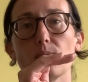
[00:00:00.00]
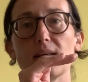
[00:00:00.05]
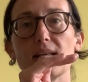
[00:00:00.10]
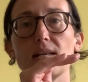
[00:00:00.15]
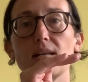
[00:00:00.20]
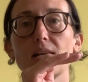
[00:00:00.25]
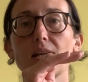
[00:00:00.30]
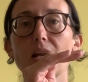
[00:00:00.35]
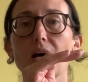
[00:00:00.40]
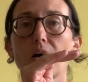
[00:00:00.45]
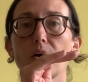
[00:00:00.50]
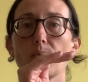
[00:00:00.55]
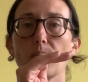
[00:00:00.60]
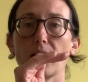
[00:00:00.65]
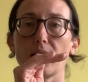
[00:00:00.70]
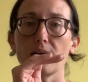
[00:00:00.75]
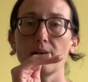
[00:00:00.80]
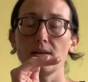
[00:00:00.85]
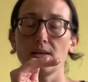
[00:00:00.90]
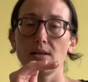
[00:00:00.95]
we
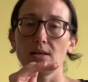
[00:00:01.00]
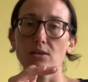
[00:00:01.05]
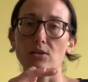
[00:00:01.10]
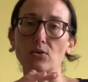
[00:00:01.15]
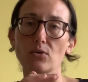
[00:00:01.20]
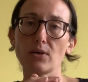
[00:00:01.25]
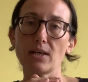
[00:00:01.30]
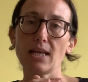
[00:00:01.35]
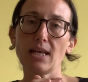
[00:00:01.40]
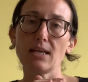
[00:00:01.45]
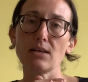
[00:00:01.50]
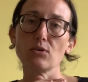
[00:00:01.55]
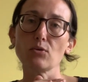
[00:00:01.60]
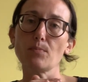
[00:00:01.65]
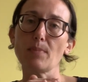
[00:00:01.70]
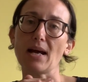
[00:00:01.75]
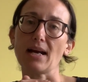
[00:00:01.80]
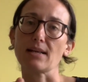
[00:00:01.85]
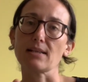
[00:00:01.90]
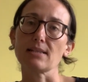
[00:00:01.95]
lower your heel
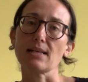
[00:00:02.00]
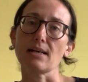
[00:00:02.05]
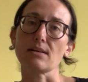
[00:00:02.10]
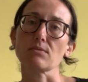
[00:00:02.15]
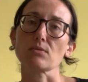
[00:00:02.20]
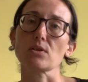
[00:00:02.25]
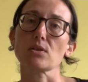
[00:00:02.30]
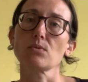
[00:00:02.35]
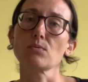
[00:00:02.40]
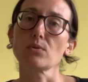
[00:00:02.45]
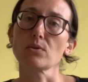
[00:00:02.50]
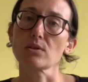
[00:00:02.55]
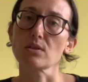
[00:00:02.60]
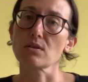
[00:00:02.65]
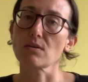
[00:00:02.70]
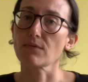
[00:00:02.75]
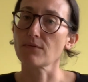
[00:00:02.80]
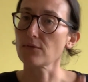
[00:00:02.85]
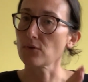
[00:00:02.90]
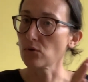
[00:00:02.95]
back down towards
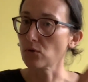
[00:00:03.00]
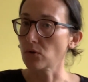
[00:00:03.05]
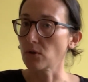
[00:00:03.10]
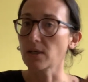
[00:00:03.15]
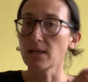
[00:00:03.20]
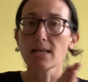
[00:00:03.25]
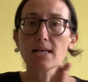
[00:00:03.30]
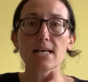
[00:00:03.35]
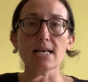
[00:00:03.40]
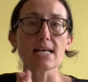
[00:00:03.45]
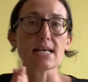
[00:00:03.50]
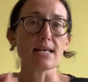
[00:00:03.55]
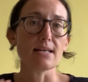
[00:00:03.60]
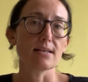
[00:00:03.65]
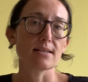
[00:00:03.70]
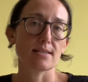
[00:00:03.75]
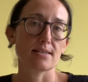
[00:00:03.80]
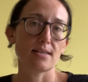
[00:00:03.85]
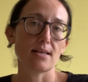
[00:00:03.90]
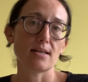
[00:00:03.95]
the floor in
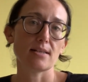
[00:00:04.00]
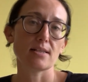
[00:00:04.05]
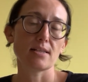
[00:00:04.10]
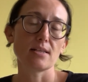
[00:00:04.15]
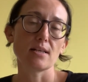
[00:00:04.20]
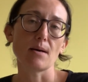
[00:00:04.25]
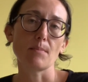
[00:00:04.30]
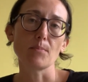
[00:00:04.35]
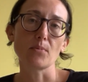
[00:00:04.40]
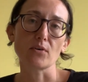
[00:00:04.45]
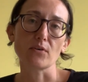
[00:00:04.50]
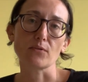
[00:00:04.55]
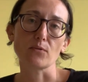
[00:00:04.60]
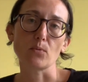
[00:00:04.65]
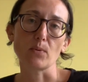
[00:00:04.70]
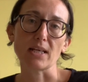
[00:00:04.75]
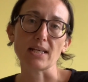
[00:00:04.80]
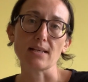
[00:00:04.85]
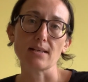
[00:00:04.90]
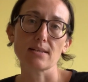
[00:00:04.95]
a certain number of
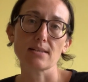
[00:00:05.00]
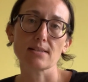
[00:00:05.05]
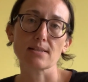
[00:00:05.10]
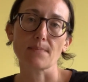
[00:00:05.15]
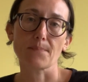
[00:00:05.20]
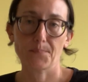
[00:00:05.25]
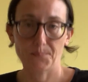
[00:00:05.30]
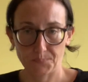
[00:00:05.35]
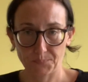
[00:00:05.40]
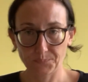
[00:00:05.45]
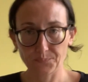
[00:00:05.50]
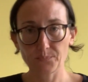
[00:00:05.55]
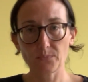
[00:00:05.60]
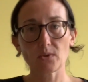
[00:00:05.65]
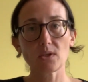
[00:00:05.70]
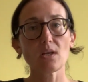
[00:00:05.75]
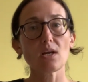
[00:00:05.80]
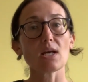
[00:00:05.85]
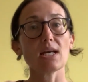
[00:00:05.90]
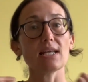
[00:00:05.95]
weeks.
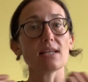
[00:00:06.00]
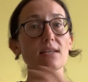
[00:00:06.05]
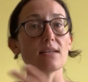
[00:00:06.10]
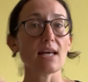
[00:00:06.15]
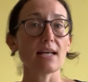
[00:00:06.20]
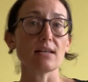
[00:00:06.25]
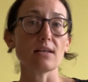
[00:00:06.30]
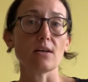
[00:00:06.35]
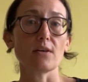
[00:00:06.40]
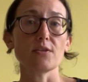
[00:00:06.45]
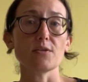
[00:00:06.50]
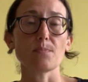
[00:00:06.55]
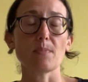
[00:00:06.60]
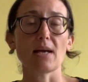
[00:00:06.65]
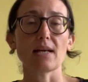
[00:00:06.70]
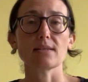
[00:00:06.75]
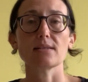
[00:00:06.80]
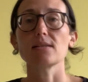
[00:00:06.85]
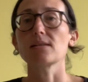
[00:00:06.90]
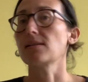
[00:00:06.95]
It then goes
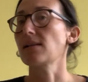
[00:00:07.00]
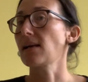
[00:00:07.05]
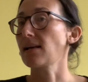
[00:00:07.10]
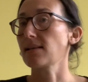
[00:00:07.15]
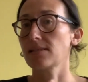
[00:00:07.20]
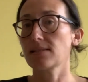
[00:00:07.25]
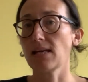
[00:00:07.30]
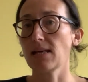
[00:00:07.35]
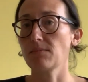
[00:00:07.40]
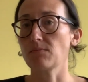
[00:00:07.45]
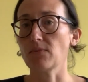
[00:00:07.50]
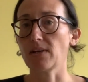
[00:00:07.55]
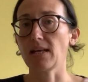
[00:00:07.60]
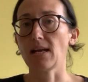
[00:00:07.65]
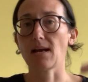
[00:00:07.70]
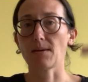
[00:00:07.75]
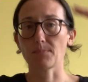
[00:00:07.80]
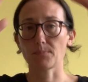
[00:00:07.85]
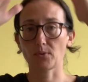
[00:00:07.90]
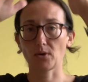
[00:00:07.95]
back to that same
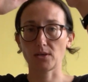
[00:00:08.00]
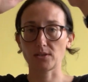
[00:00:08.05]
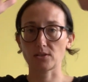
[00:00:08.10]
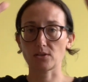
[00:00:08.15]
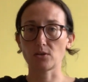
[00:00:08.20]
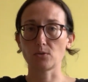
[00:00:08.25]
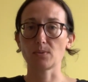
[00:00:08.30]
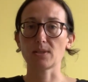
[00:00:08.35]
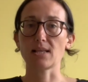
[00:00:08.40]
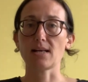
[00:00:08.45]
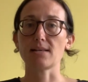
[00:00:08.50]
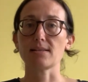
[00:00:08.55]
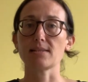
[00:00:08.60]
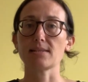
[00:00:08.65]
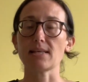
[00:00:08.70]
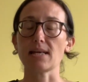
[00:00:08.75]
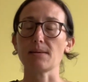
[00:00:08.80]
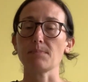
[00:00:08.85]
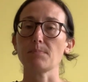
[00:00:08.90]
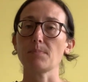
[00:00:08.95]
rehab protocol with that
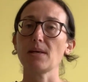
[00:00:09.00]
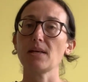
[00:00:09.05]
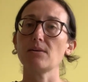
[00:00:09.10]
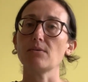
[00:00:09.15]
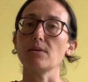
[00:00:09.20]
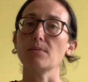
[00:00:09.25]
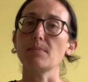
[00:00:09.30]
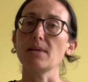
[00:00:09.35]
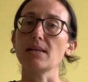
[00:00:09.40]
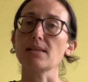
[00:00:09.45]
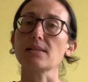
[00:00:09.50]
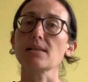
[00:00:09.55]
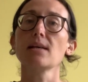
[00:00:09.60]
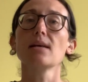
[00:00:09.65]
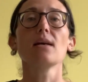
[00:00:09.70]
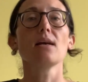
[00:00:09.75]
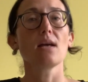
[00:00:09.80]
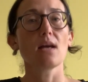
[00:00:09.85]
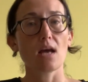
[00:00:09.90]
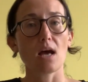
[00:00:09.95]
same pyramid
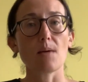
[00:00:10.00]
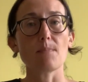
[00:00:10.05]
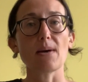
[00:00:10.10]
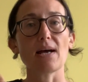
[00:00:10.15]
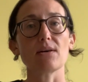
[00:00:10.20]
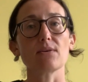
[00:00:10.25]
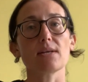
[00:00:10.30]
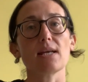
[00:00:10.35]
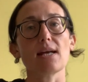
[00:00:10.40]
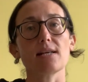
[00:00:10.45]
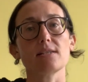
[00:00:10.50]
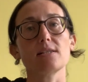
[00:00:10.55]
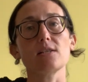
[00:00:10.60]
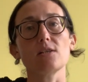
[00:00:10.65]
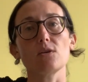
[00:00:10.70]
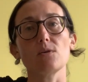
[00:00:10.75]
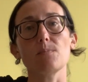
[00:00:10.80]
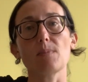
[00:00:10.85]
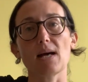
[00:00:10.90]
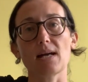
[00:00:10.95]
about getting
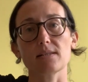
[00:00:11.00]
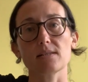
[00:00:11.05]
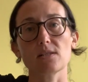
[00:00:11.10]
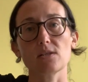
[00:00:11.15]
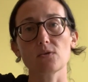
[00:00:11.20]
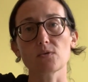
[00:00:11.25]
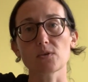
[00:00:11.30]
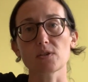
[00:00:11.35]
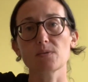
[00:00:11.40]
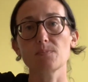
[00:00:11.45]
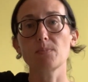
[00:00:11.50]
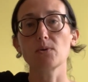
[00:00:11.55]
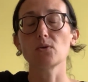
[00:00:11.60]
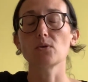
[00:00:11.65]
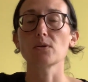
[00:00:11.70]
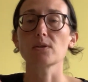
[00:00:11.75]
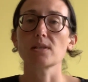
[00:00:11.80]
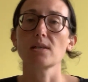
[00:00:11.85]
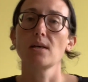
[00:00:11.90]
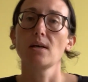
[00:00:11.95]
you back to your
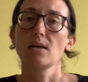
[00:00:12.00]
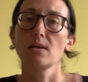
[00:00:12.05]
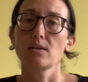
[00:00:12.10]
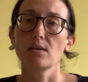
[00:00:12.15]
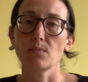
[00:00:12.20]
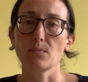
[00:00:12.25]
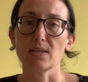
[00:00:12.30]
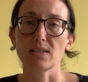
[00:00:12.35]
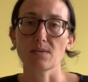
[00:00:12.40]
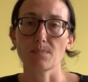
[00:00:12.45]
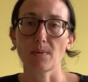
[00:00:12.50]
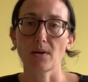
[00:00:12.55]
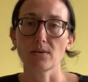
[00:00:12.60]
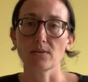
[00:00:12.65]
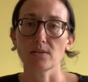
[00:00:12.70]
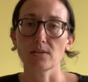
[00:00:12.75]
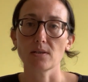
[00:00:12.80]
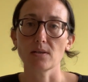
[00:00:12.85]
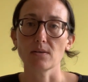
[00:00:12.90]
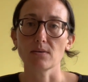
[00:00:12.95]
sport that we
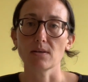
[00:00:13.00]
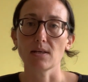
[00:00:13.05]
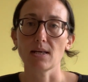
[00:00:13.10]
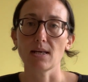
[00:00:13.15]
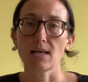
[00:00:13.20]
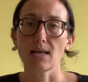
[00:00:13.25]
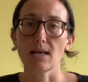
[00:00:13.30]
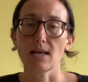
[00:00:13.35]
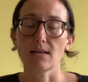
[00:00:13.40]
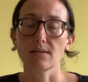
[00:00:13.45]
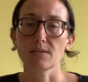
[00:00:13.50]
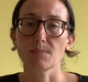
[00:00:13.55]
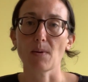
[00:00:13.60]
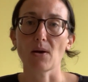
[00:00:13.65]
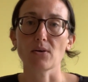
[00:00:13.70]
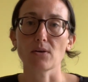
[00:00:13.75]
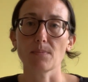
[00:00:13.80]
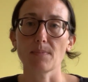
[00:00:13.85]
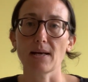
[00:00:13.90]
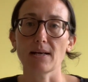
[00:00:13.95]
spoke
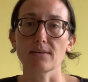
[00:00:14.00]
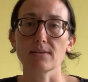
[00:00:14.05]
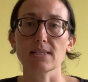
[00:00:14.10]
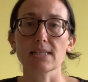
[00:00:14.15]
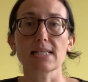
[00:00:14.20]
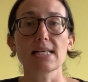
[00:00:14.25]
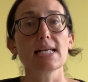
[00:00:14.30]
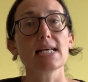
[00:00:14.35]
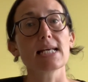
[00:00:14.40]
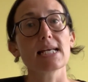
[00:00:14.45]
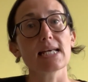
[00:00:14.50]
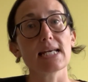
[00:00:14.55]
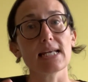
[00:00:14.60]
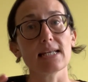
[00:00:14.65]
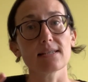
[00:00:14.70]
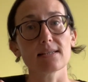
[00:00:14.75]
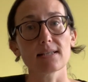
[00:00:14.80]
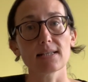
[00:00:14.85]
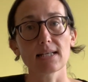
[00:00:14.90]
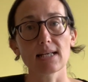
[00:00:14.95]
about
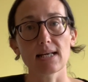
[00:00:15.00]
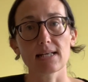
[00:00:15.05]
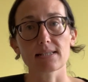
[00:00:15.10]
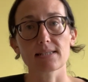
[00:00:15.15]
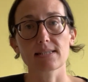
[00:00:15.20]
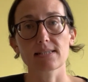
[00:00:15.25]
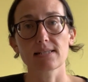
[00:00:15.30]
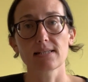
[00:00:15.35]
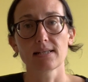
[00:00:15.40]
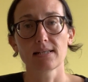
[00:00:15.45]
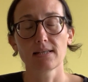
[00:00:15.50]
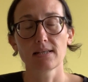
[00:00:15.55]
in the last